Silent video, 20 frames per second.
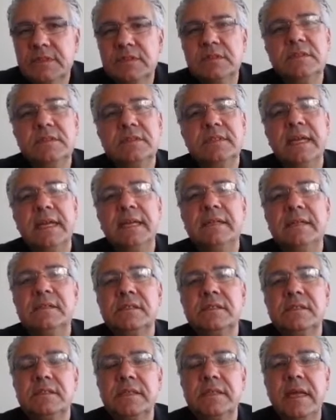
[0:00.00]

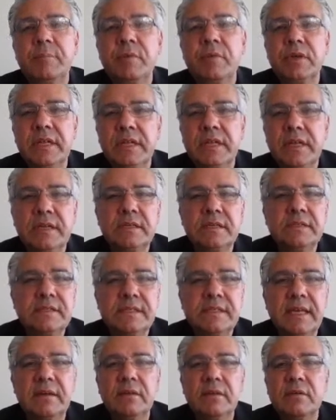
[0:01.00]
sends Napoleon Hill and
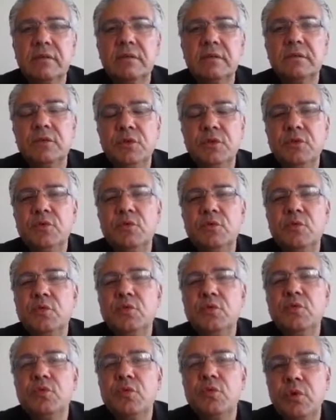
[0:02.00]
say,
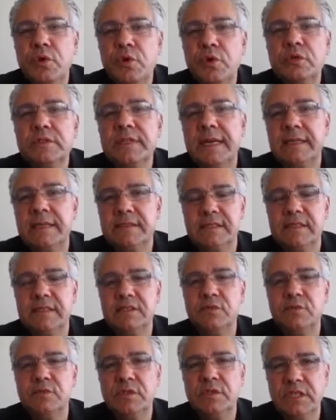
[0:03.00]
your task is
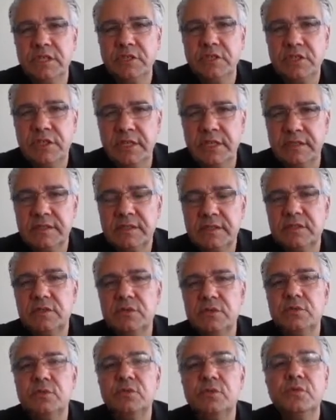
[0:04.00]
to teach this
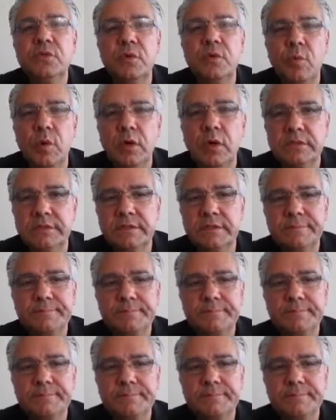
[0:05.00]
to the world.